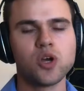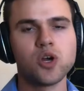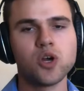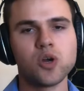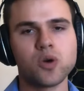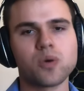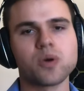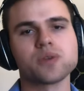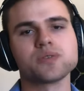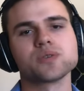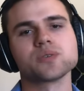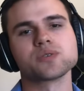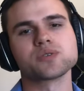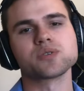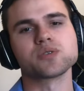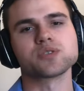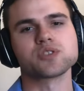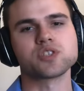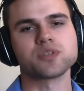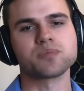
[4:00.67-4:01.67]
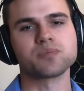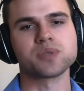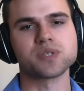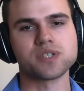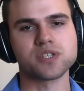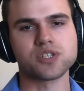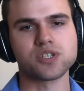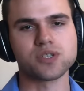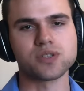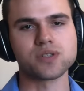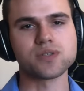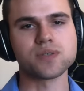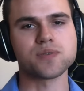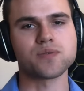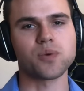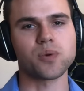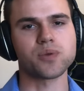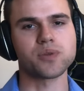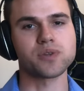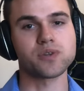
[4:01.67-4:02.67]
who were in those leadership positions
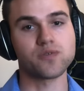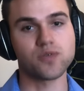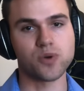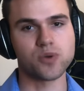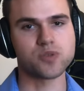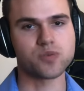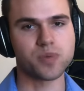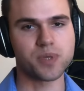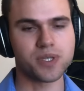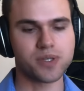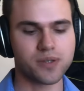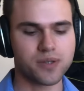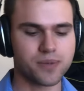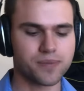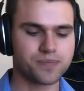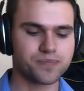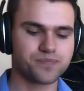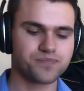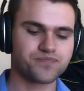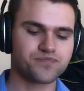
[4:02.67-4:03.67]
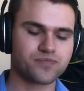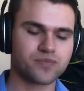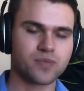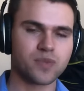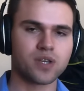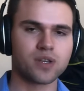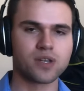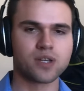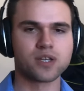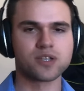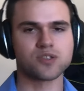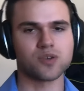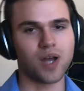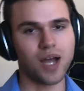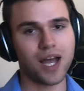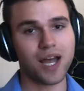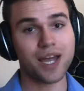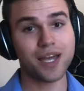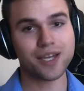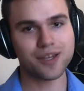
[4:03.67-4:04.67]
for the first week. So
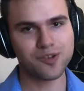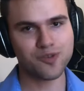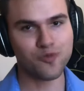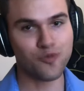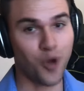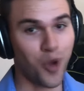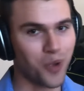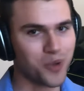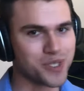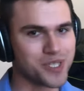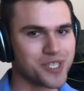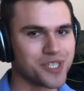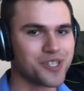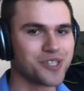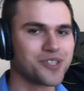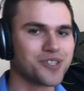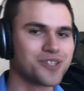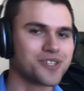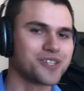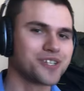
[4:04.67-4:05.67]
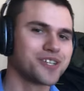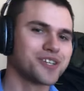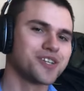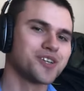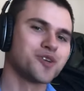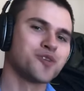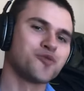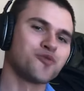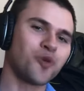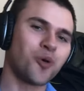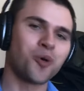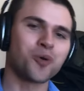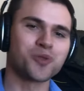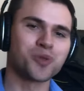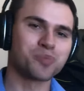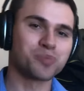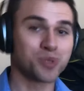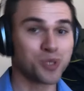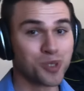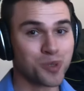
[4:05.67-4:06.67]
I volunteered for the
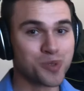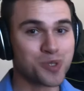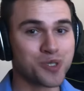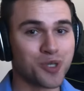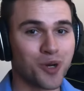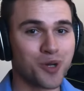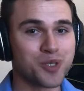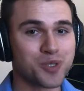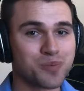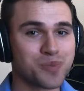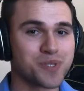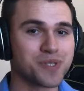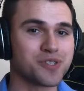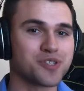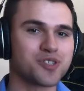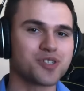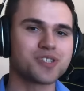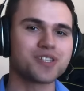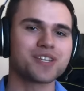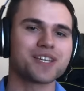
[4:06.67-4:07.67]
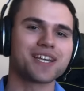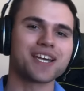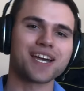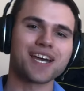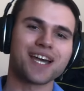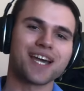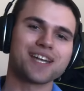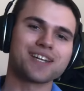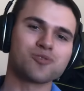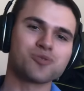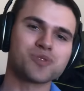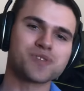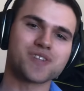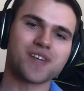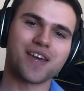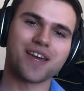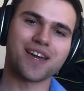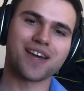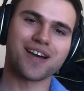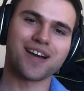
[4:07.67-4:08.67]
platoon sergeant position, and it was
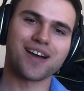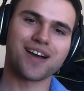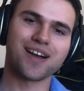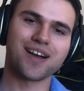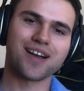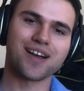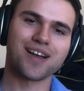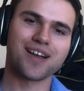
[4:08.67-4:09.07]
as